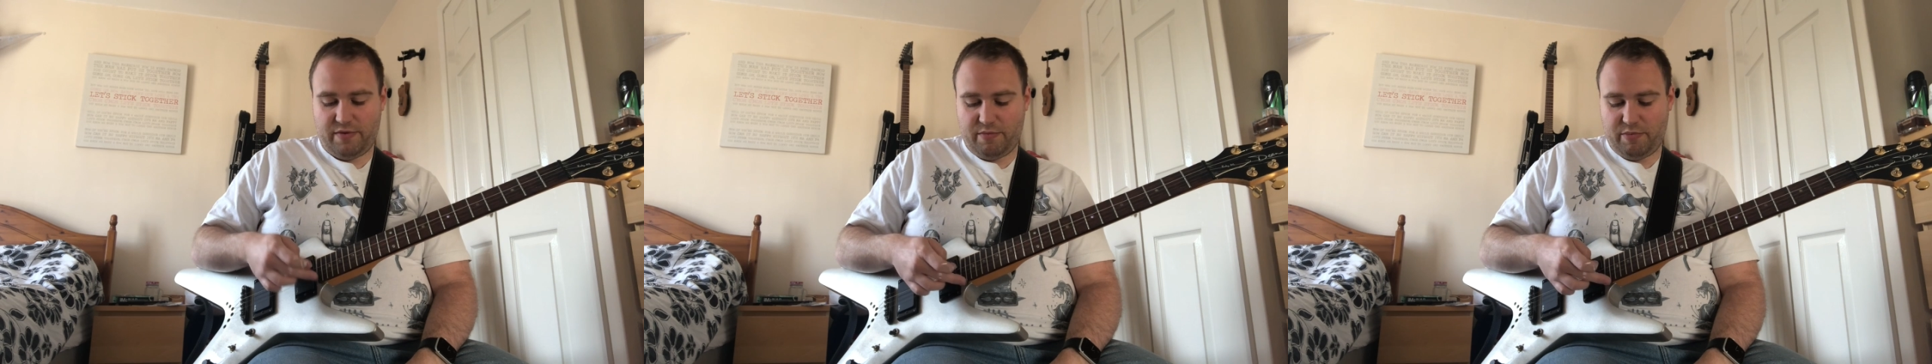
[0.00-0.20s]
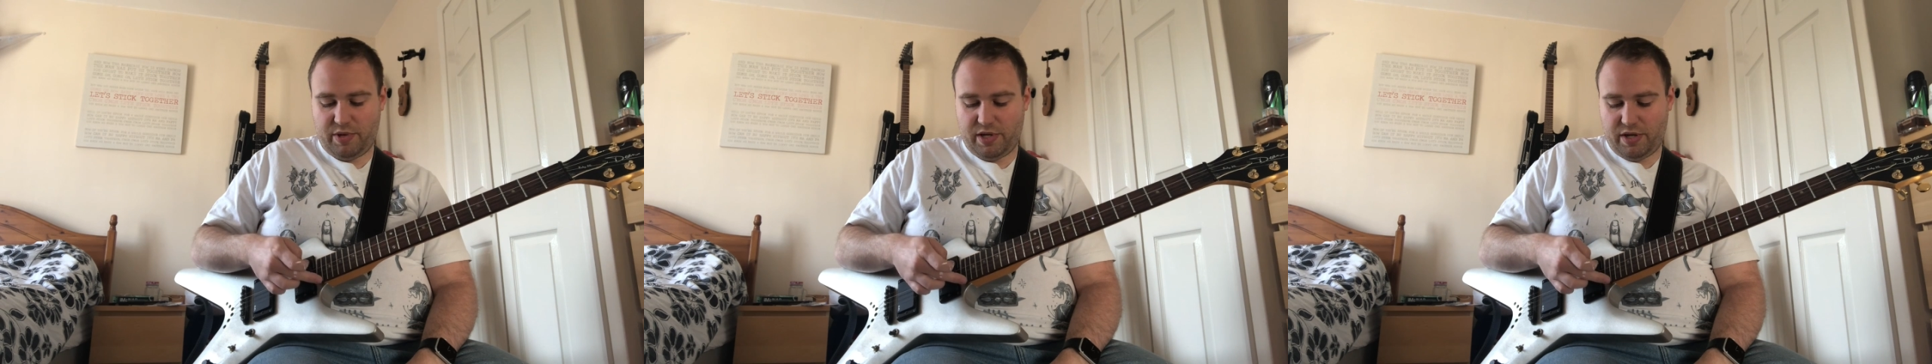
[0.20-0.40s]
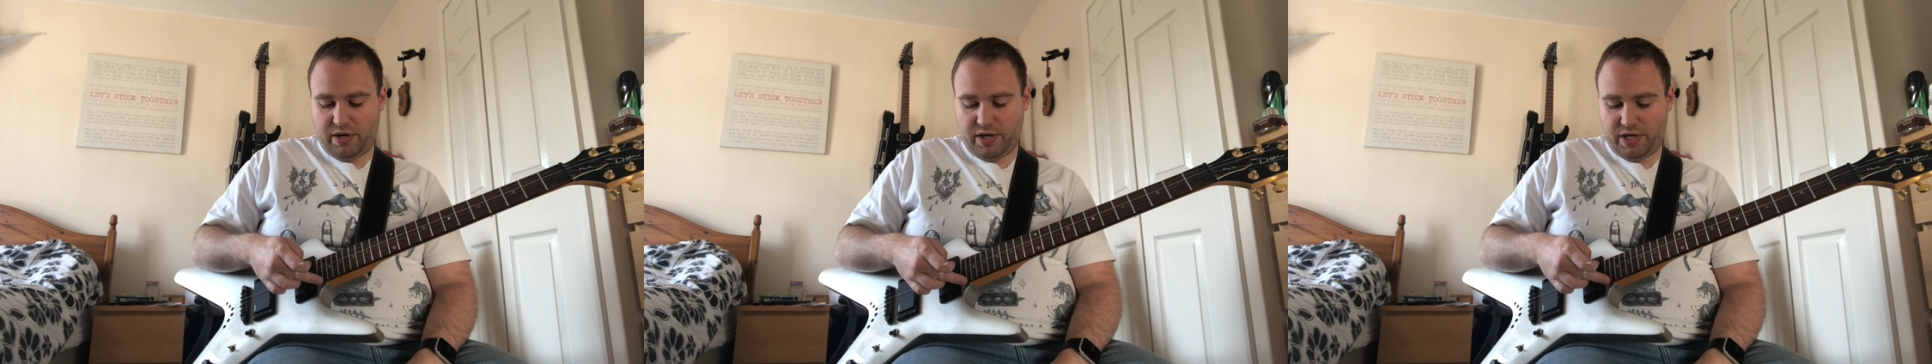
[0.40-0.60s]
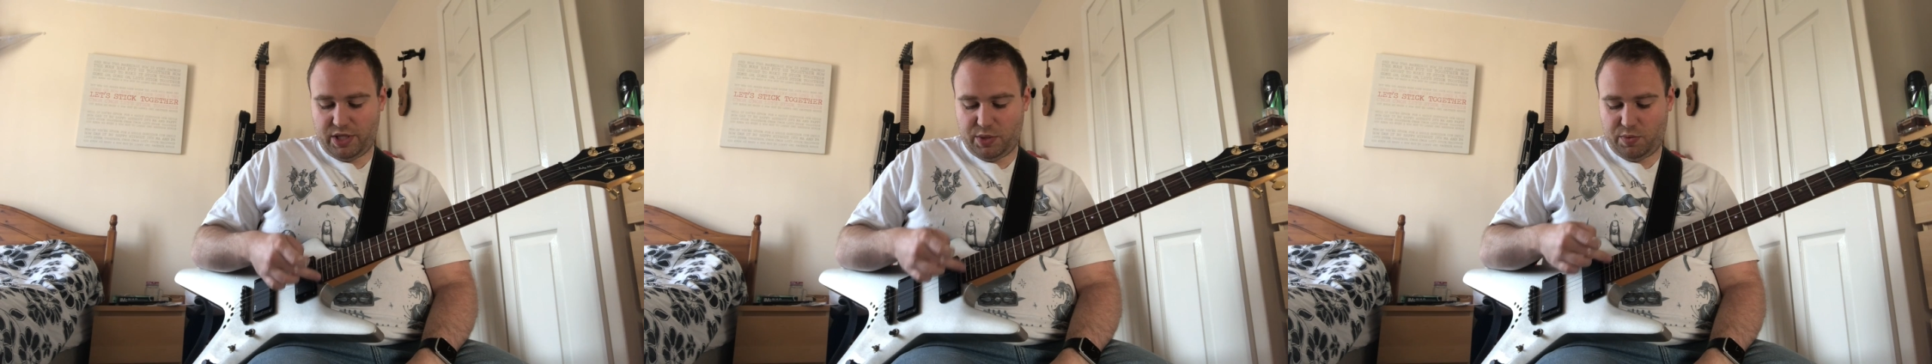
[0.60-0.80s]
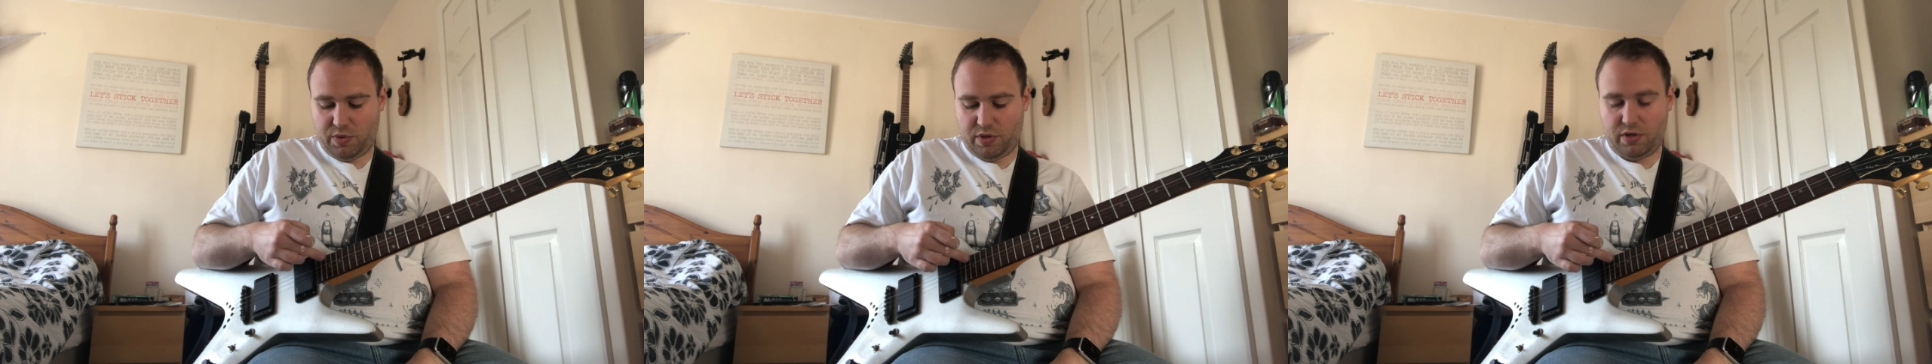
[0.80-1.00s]
put the
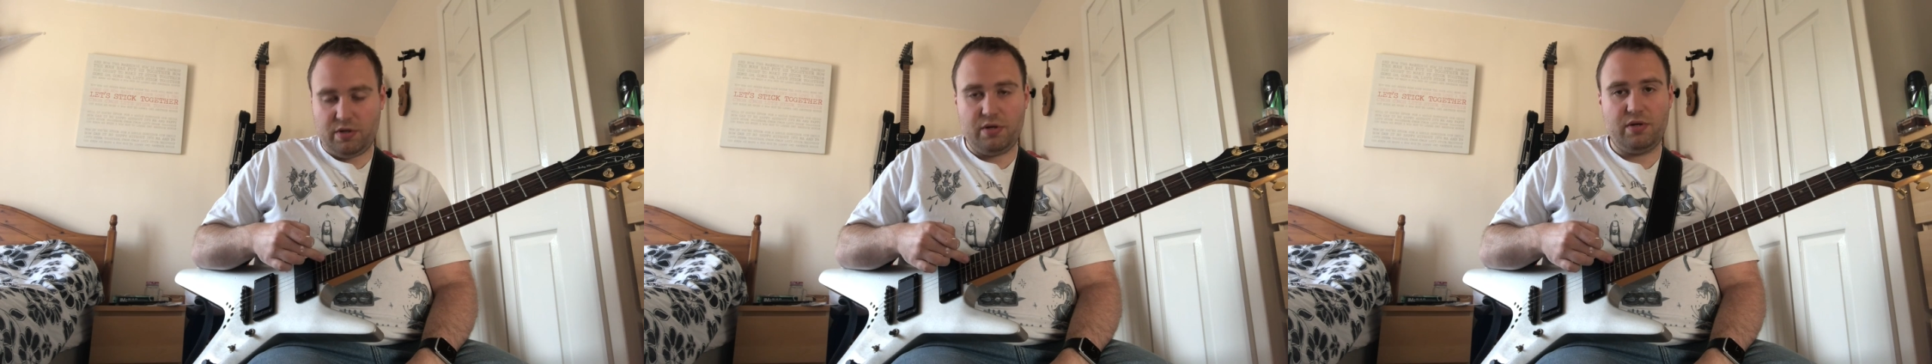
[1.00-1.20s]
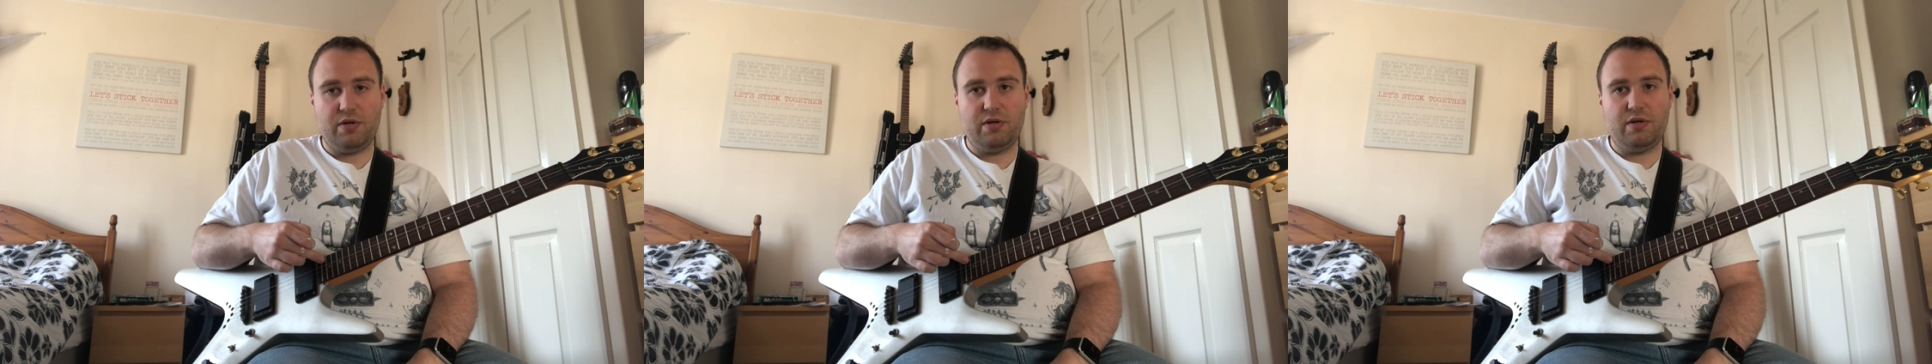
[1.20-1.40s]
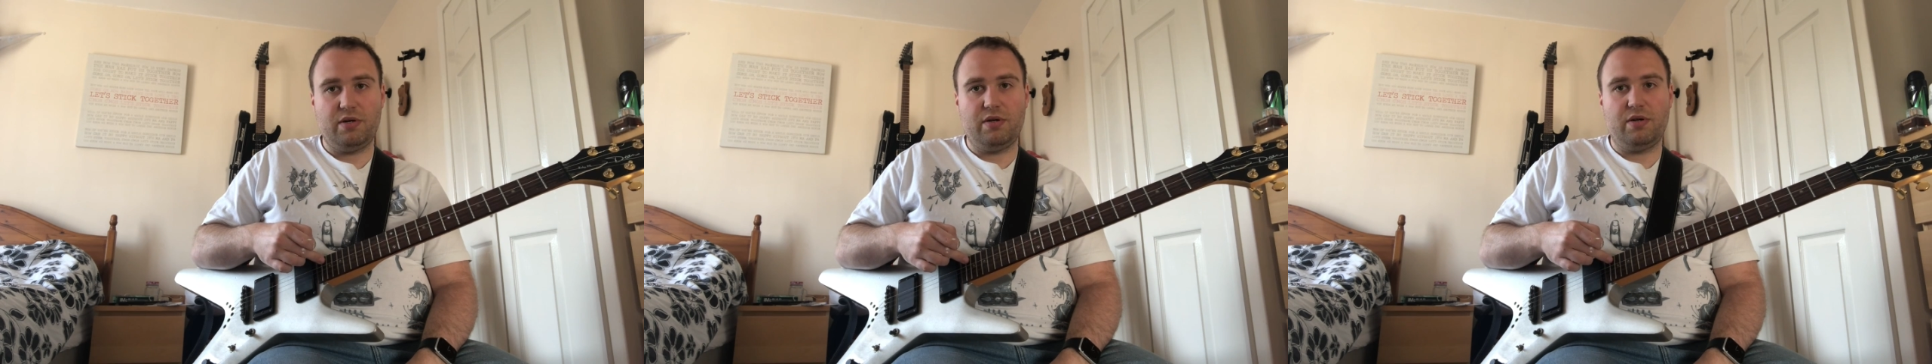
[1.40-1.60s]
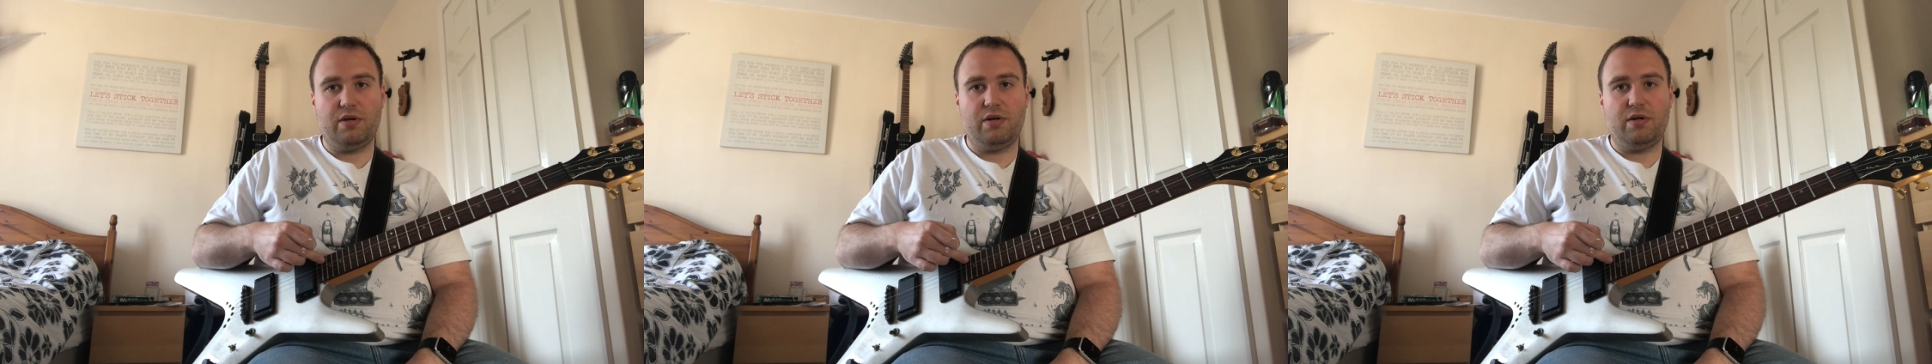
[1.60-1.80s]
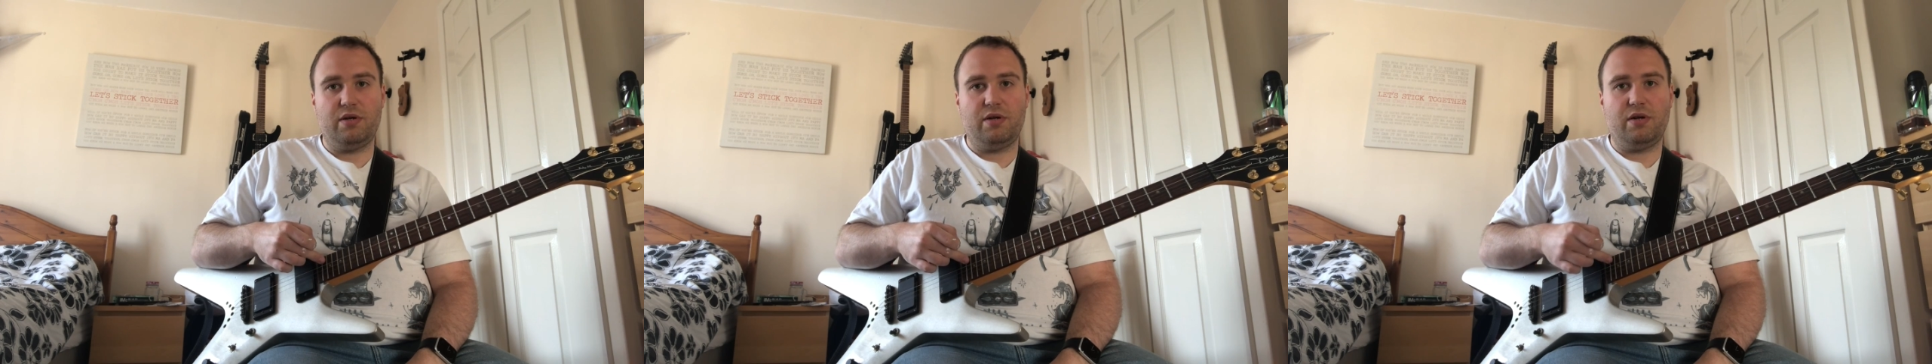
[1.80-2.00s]
highest one
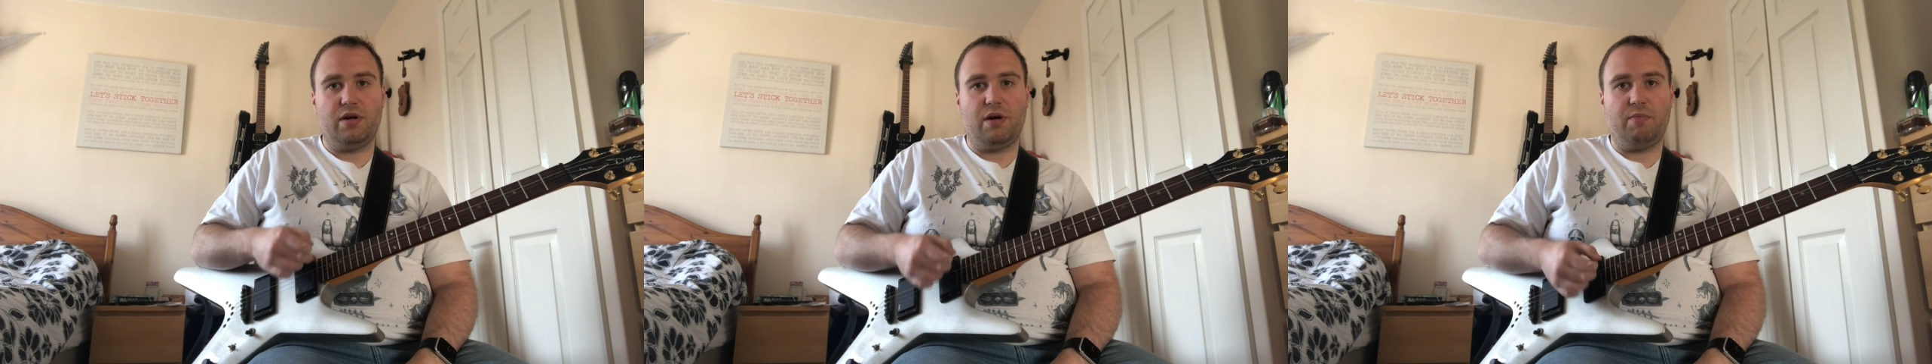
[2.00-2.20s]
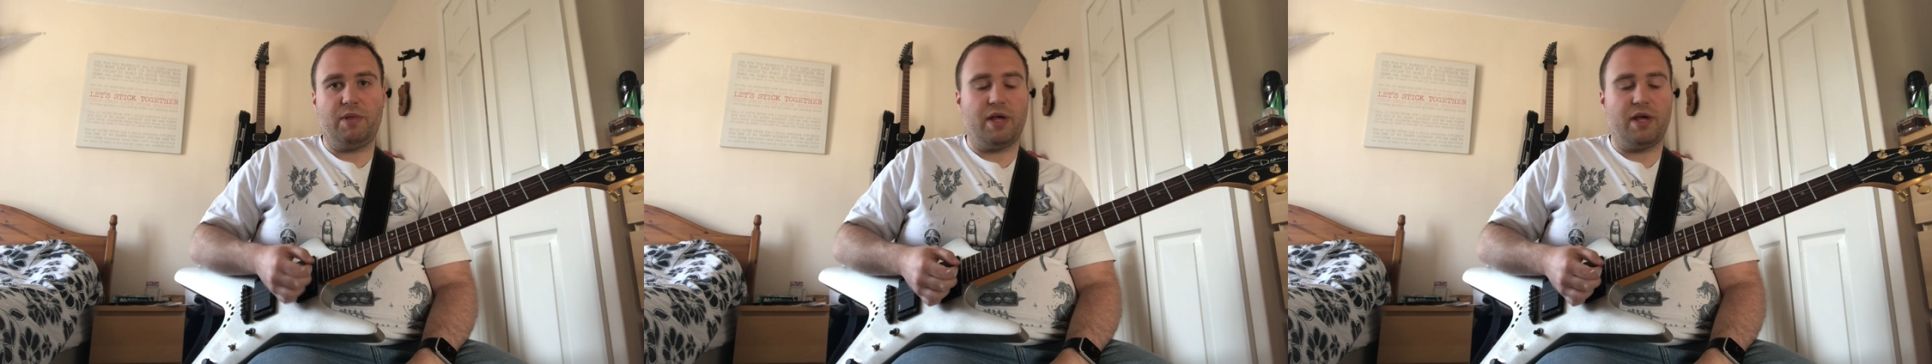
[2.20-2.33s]
up